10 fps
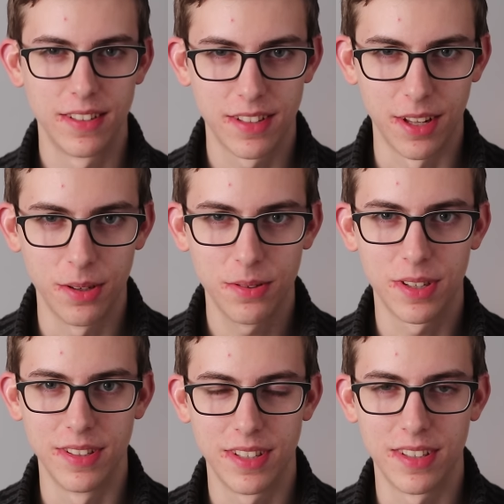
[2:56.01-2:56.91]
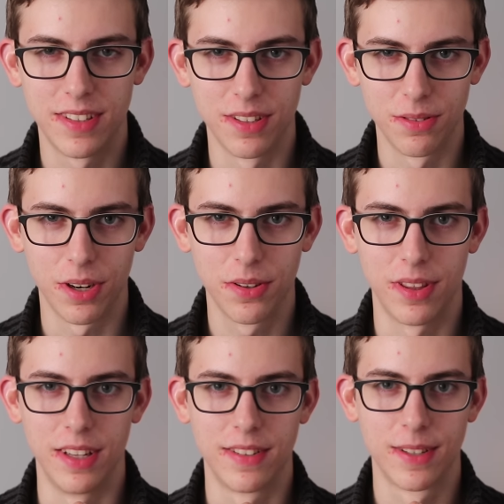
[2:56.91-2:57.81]
slow, consistent
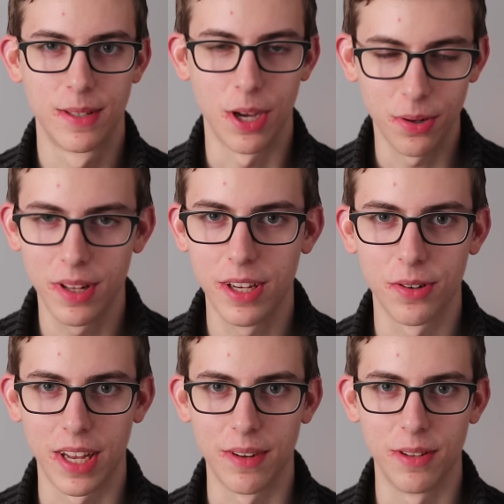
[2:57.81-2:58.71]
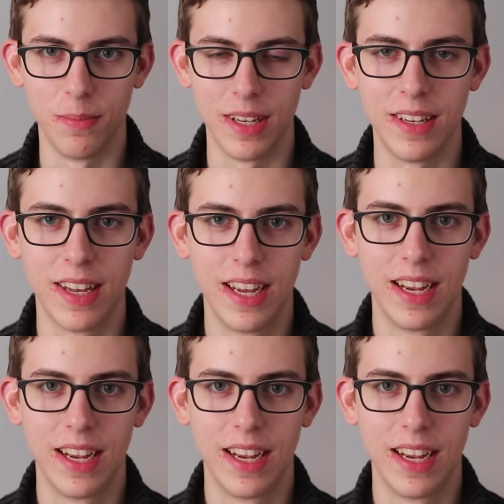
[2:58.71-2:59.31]
growth is totally okay with me.